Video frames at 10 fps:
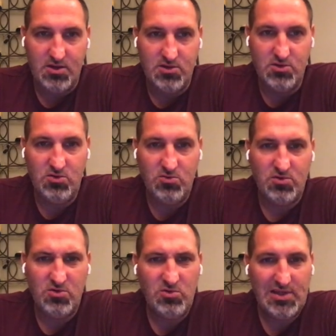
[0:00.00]

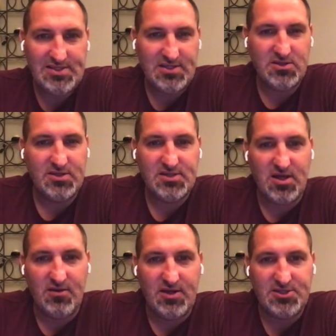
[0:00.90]
New listings. So this is
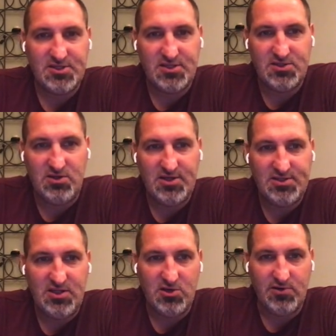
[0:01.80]
kind of interesting. So you can
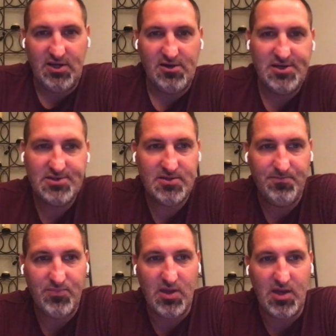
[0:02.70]
see the green areas,
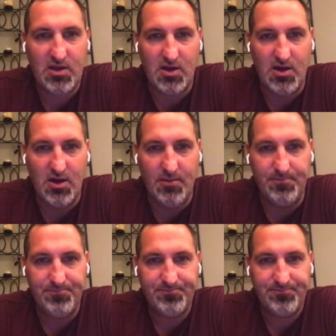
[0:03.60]
like
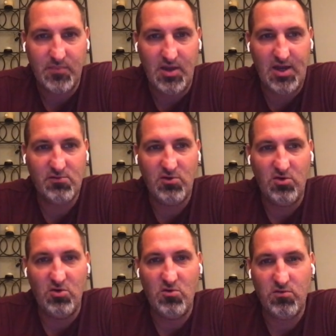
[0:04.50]
Anne
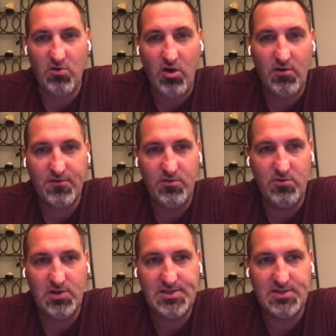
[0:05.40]
Arundel overall for
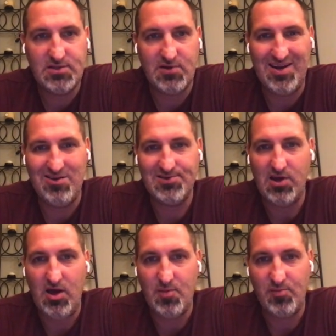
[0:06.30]
new listings right now is
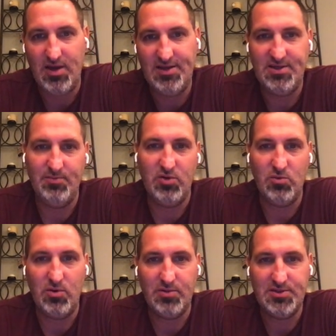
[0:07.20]
up
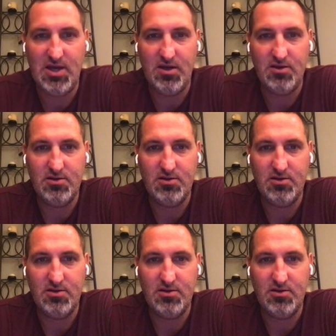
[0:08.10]
18.1%.